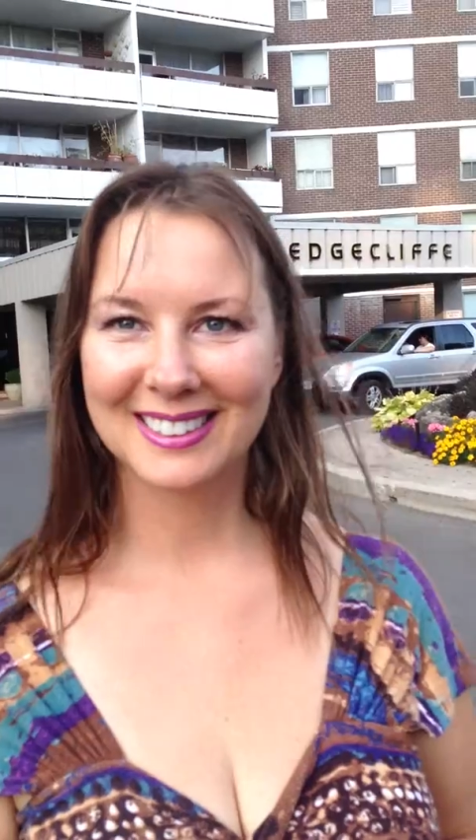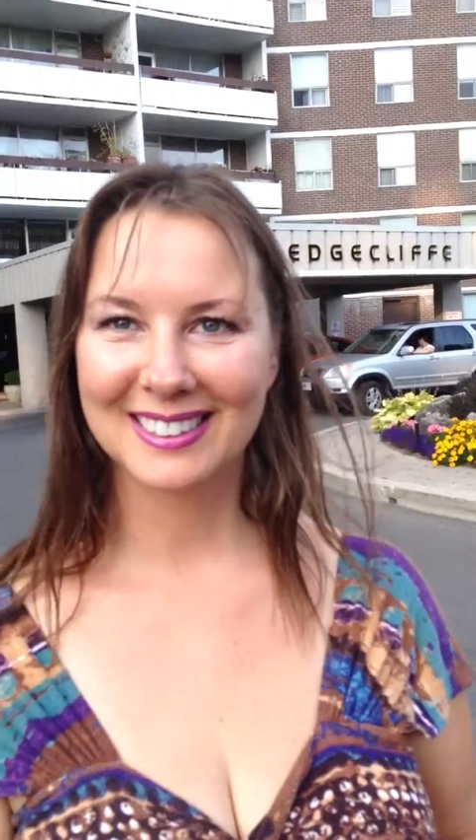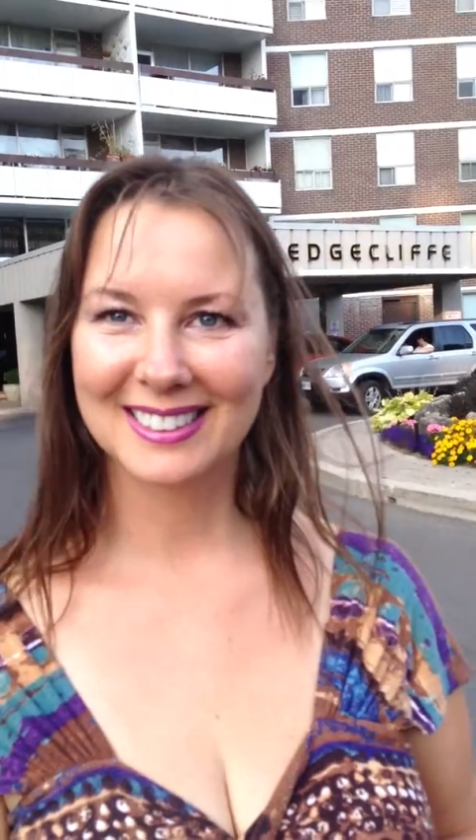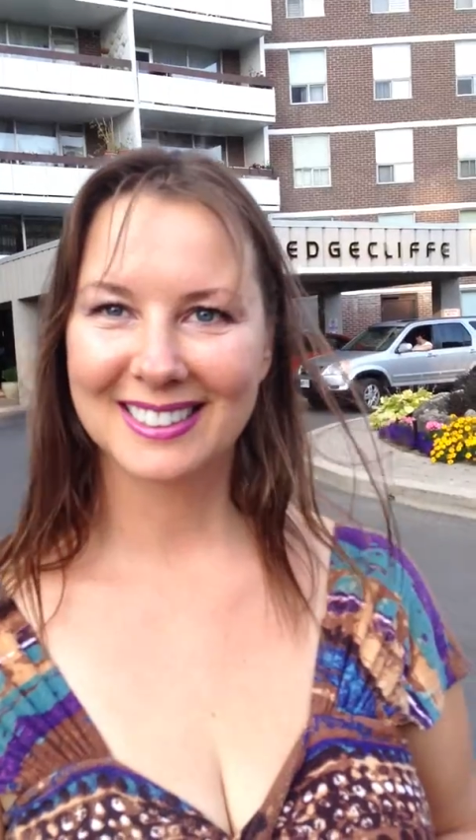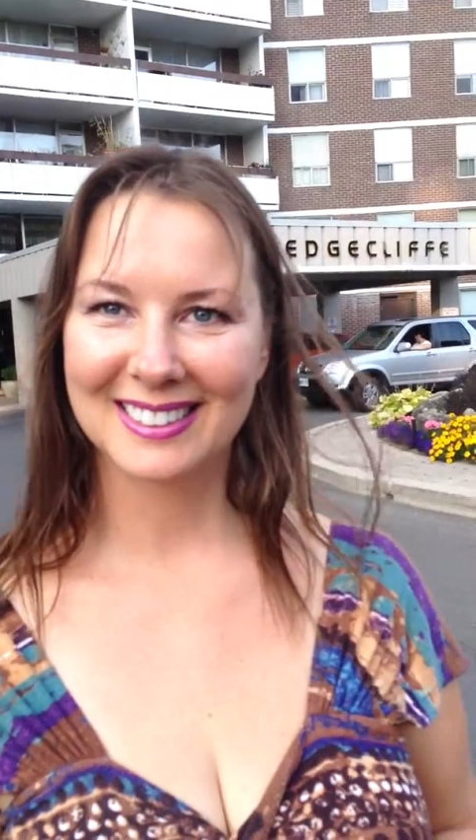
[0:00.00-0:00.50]

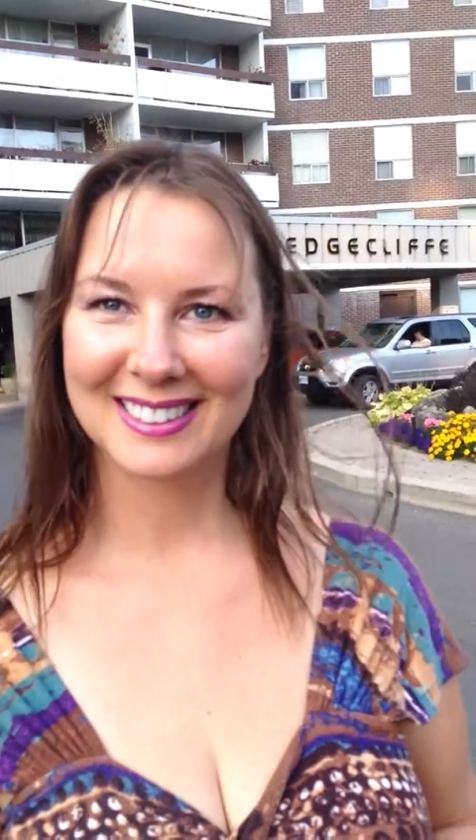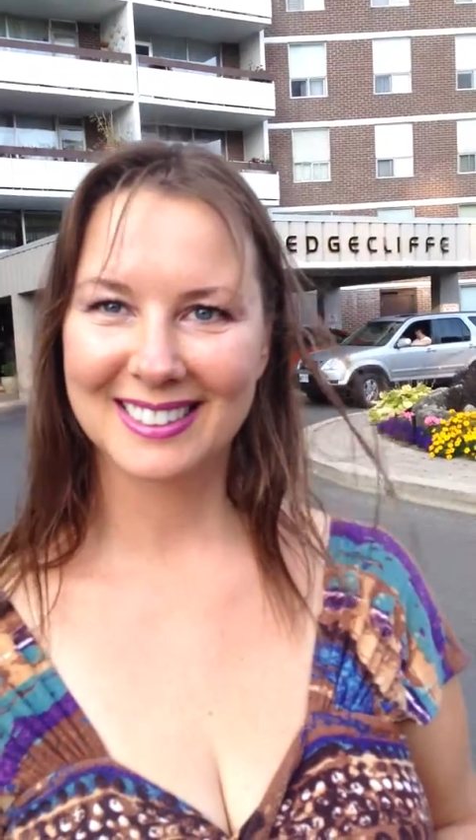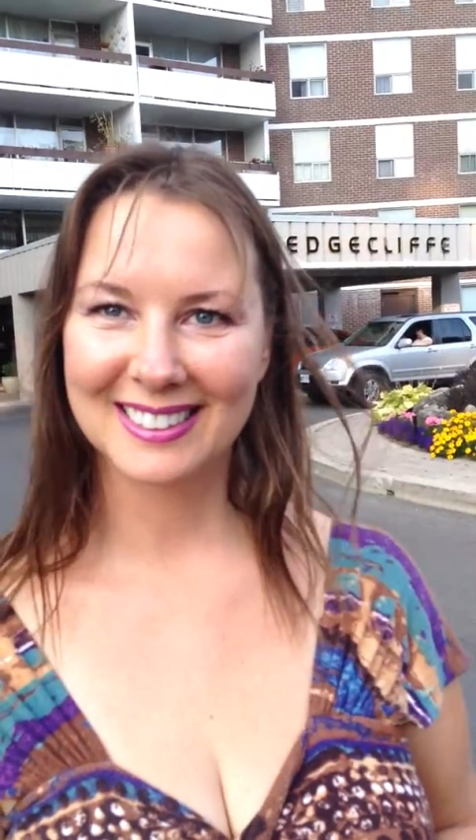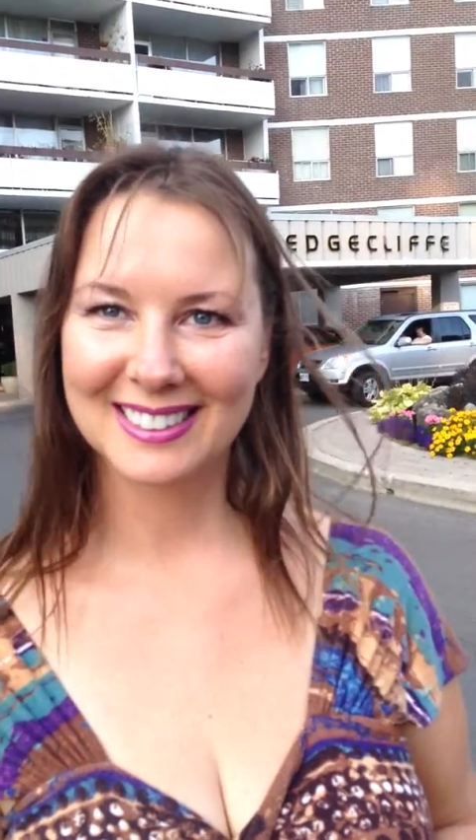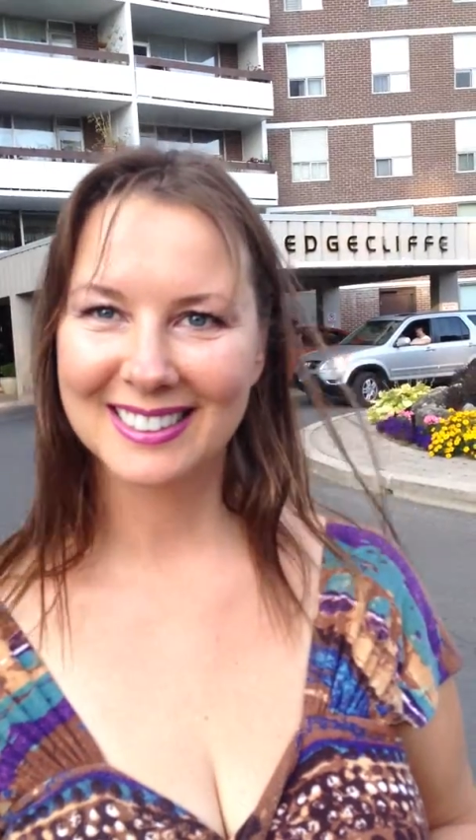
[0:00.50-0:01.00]
understood
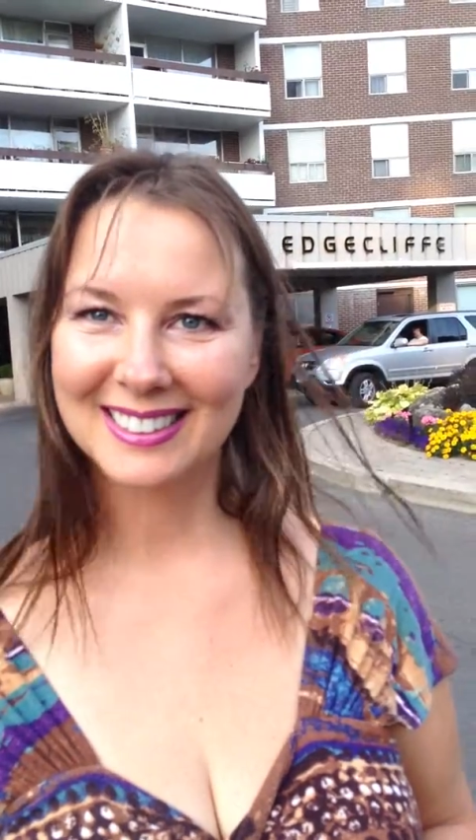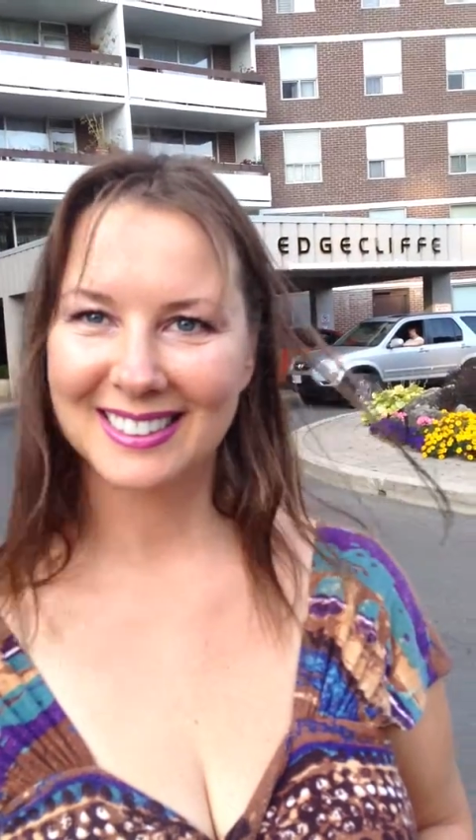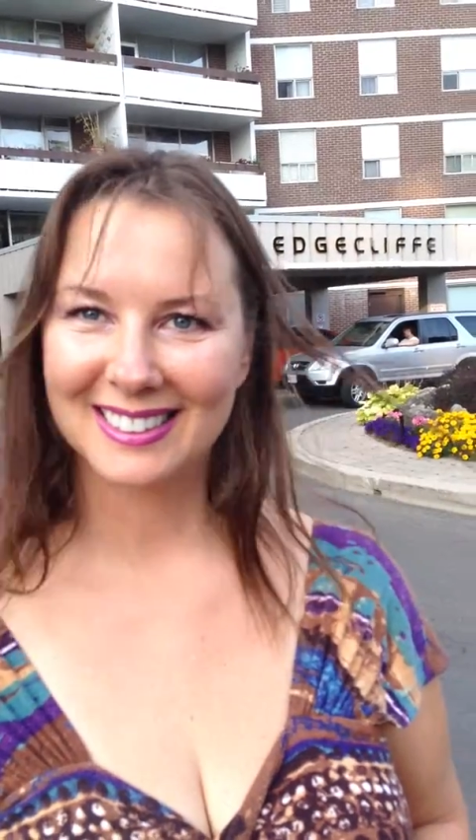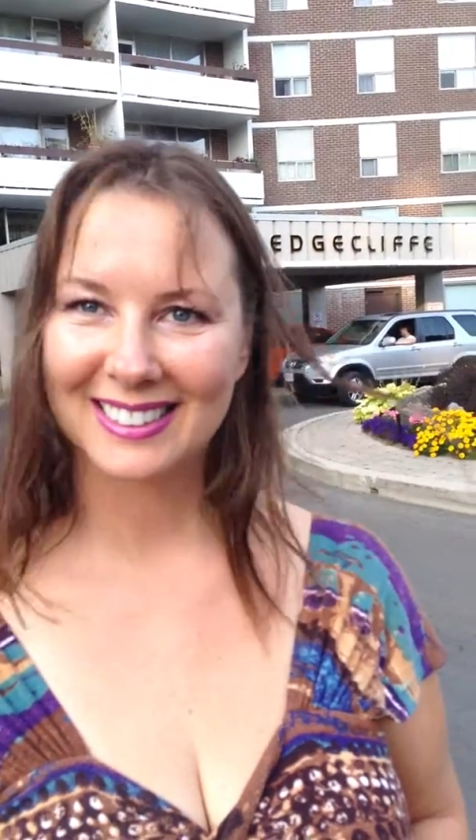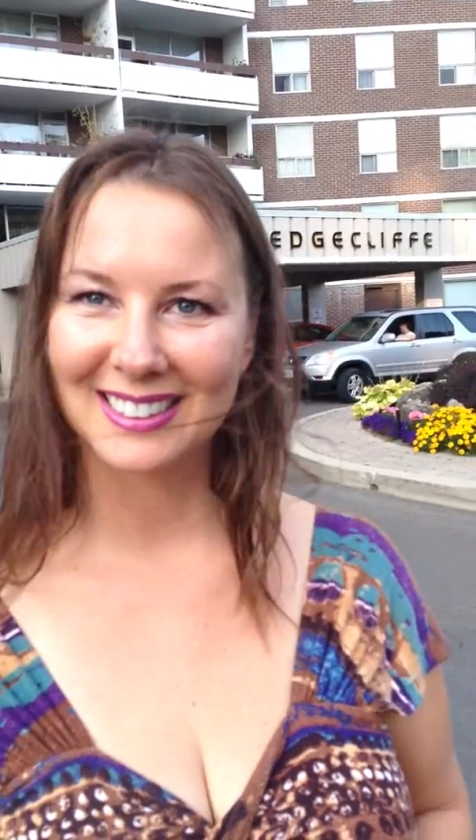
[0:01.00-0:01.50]
the, how the
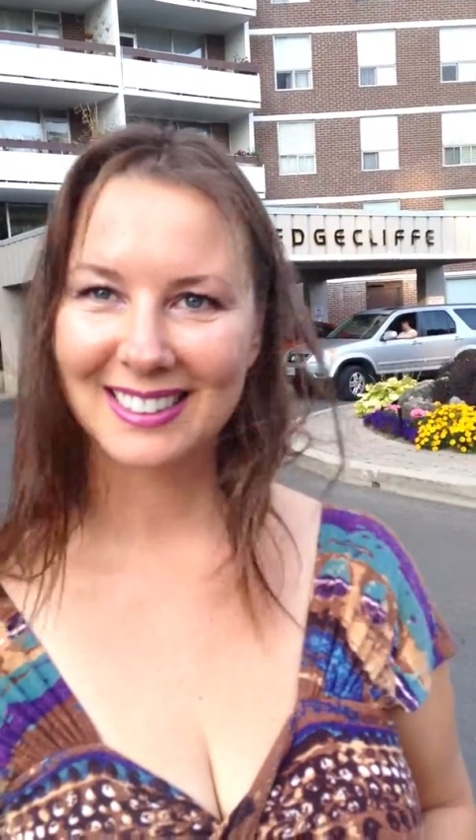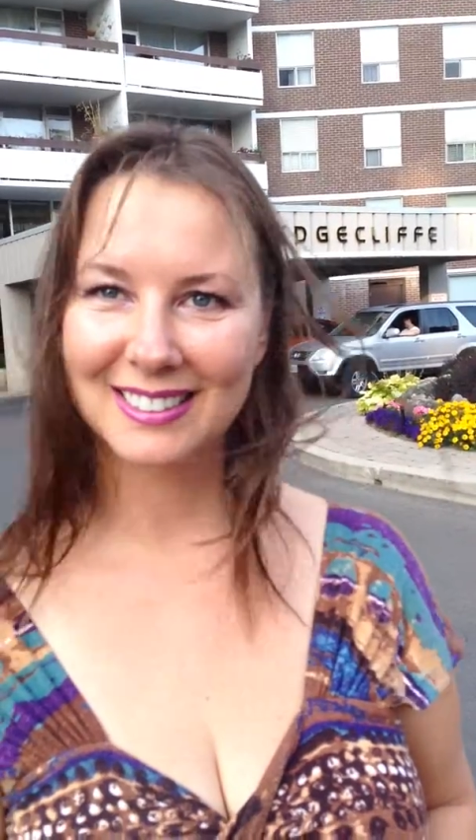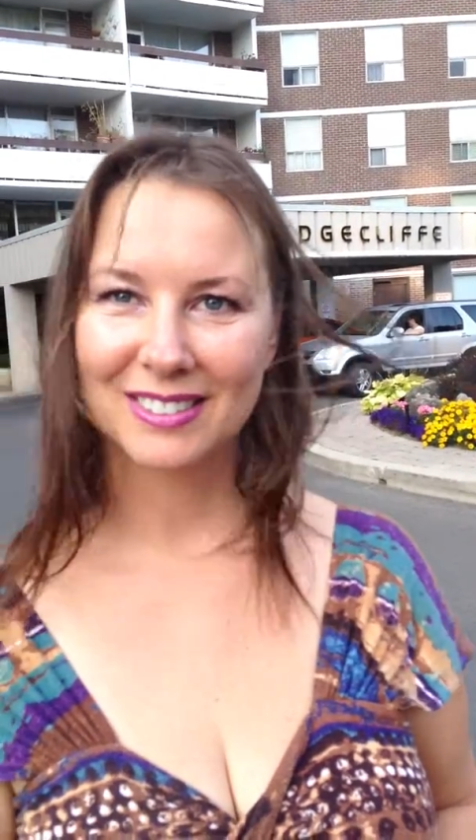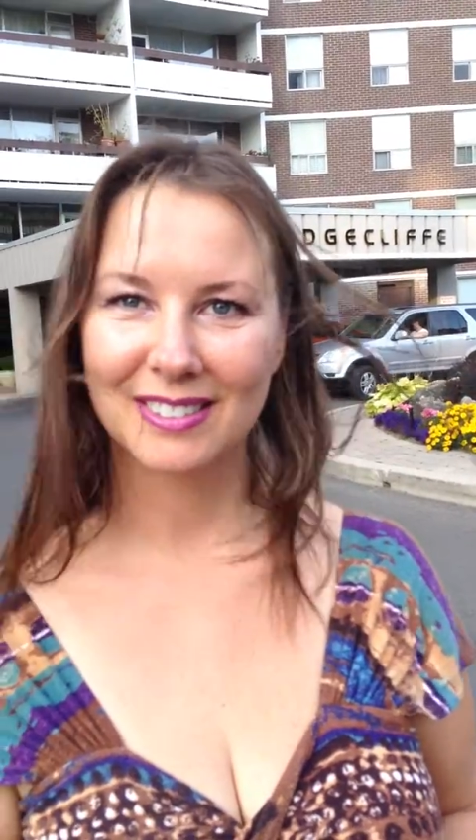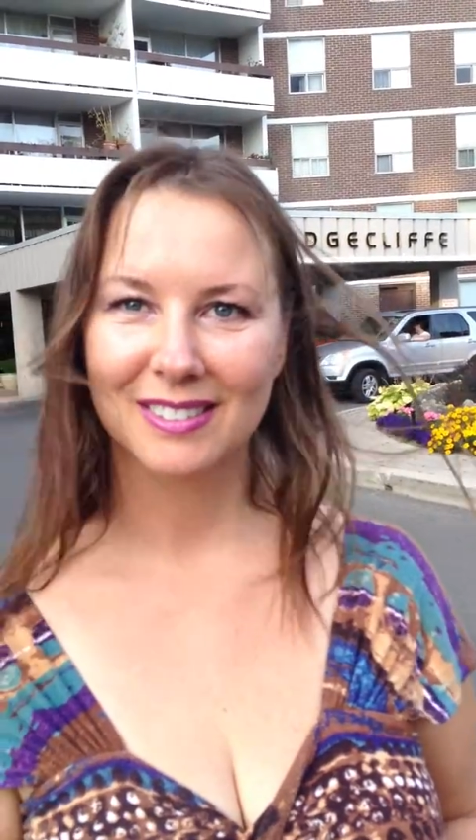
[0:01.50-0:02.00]
system
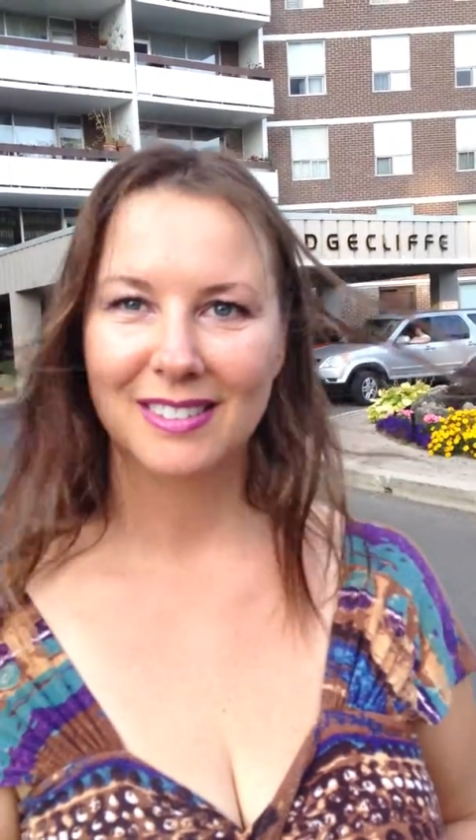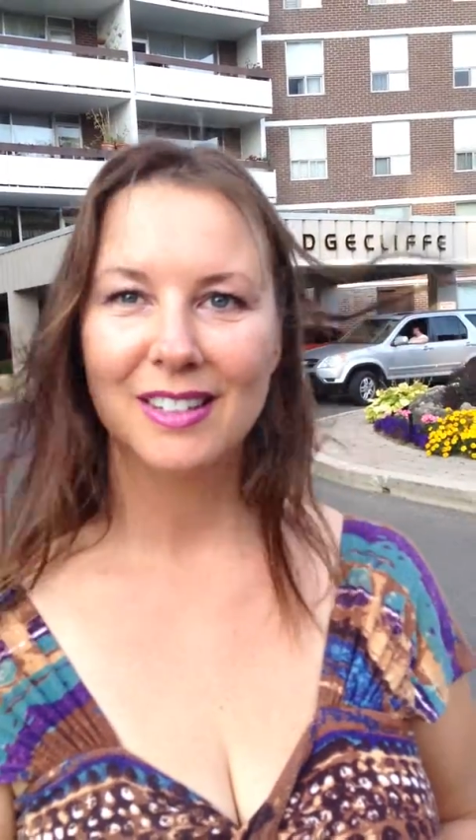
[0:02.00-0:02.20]
works.